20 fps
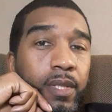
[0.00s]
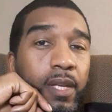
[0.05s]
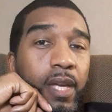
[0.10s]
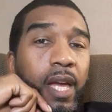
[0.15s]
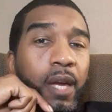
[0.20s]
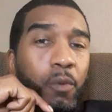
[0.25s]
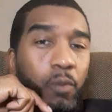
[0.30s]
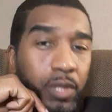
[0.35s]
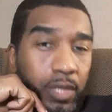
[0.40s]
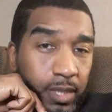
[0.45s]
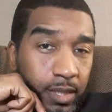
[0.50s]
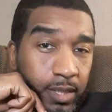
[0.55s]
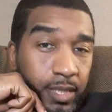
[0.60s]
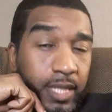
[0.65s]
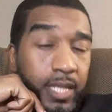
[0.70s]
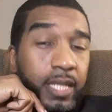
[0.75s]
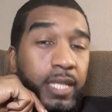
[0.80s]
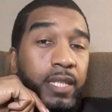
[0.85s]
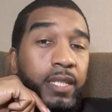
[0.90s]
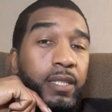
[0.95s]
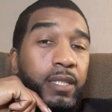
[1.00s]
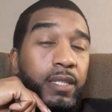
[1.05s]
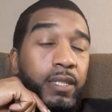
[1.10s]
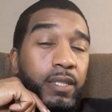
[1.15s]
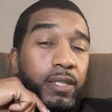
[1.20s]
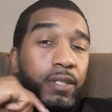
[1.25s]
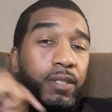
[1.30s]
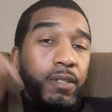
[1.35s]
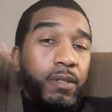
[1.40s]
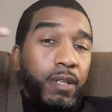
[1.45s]
and will indeed
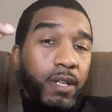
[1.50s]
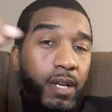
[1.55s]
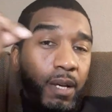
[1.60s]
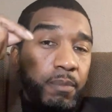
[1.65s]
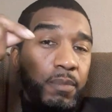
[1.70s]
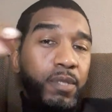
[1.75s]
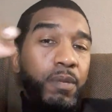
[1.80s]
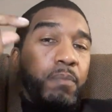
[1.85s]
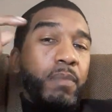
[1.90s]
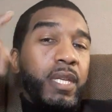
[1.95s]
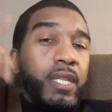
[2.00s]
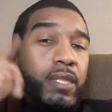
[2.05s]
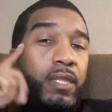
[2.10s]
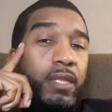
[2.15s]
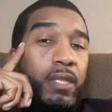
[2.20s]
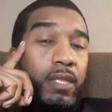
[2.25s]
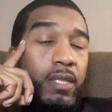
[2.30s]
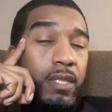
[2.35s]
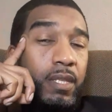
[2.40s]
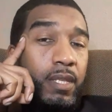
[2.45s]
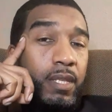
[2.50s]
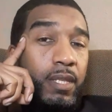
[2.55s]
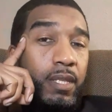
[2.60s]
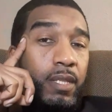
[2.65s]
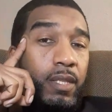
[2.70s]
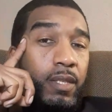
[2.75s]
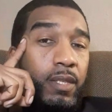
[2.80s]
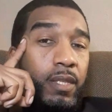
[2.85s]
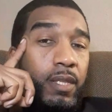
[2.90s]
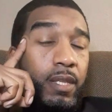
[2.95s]
come to meet
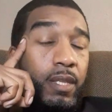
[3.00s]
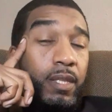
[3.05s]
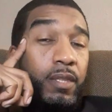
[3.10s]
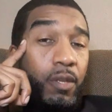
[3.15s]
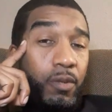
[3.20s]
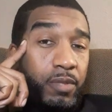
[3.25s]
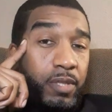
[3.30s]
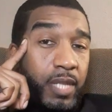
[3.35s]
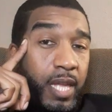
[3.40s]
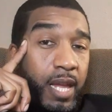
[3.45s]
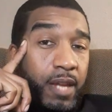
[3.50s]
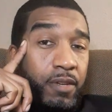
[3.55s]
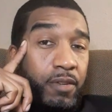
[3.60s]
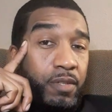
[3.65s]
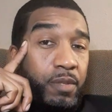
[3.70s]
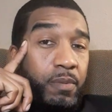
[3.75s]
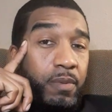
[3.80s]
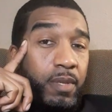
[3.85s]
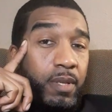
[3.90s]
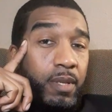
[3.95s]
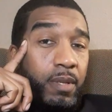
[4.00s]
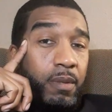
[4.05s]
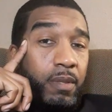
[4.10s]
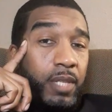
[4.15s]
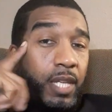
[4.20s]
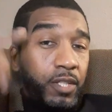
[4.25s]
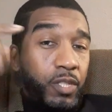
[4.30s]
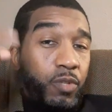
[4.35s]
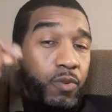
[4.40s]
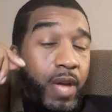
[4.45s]
those standards
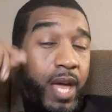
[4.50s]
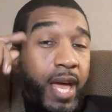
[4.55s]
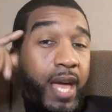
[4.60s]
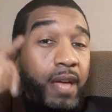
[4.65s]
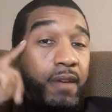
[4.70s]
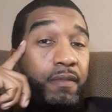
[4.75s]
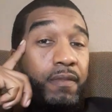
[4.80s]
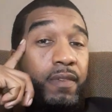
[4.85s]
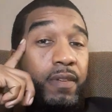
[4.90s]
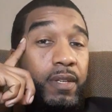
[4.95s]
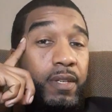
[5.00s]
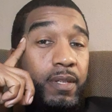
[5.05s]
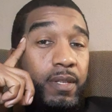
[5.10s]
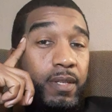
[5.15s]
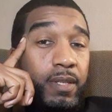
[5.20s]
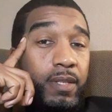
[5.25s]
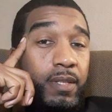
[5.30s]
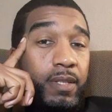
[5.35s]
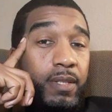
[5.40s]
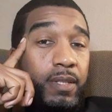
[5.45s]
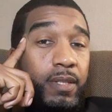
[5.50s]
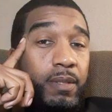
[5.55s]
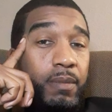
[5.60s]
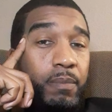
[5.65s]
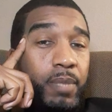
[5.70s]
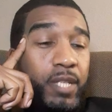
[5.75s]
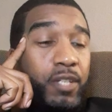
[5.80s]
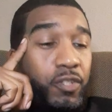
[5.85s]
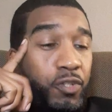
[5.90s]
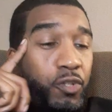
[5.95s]
that you have
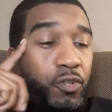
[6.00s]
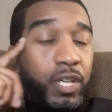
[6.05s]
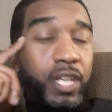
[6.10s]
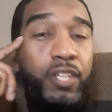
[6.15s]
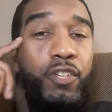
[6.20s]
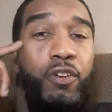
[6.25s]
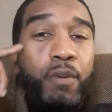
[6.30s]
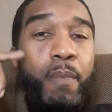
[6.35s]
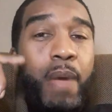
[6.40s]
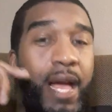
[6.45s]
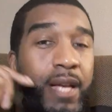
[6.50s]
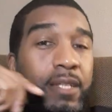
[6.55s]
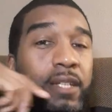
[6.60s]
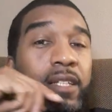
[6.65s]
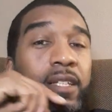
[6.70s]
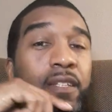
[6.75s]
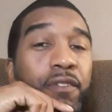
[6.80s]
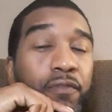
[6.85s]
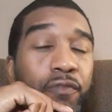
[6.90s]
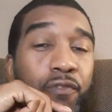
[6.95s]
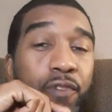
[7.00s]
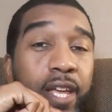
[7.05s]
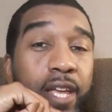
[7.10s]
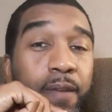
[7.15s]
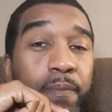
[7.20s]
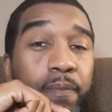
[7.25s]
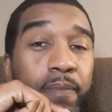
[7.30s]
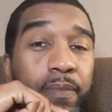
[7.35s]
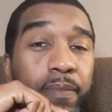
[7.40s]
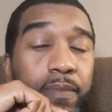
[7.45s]
because you're in your masculine
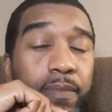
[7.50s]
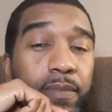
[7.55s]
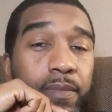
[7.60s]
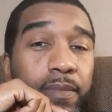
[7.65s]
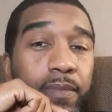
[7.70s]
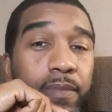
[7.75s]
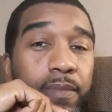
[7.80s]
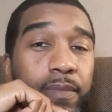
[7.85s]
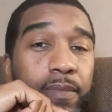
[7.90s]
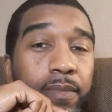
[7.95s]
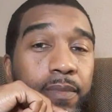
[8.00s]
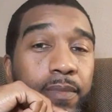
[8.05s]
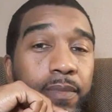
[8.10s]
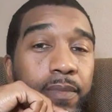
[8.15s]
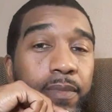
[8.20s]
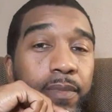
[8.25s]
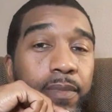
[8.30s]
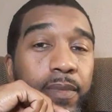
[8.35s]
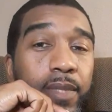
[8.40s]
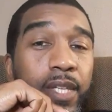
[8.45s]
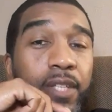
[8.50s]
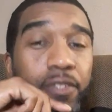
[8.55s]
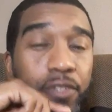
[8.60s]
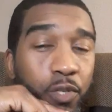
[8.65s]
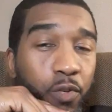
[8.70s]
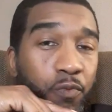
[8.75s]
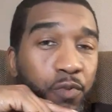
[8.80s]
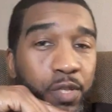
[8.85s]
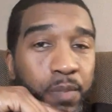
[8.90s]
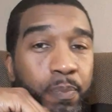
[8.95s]
frame, and
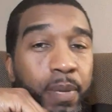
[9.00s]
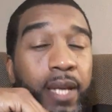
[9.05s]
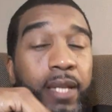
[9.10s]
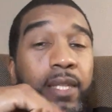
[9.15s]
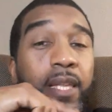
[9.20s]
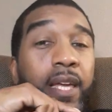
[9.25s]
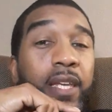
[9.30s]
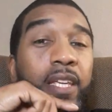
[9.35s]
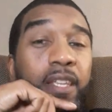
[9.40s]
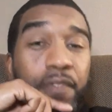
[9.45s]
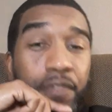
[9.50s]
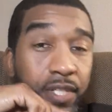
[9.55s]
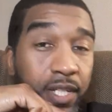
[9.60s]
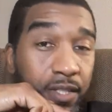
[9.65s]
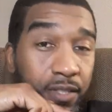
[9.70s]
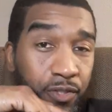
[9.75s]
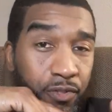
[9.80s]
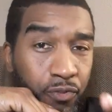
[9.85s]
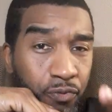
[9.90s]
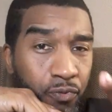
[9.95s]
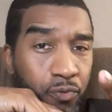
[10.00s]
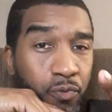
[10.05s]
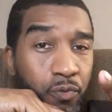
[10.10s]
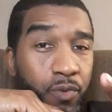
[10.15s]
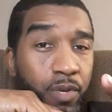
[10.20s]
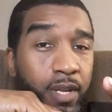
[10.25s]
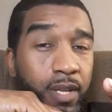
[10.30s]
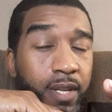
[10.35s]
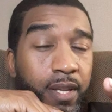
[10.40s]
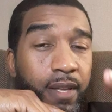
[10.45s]
she'll respect that if she's a
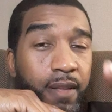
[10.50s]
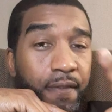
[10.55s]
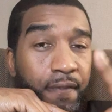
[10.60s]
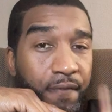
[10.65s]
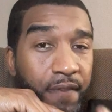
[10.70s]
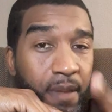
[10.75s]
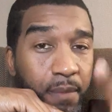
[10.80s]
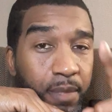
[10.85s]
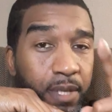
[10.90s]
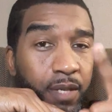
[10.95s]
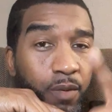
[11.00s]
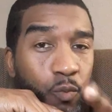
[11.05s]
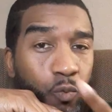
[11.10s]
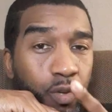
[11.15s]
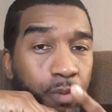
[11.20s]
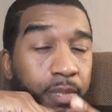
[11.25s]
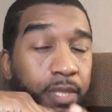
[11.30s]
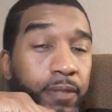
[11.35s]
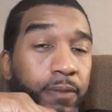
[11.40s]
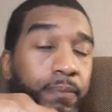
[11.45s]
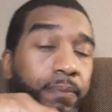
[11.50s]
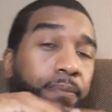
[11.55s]
true feminine woman.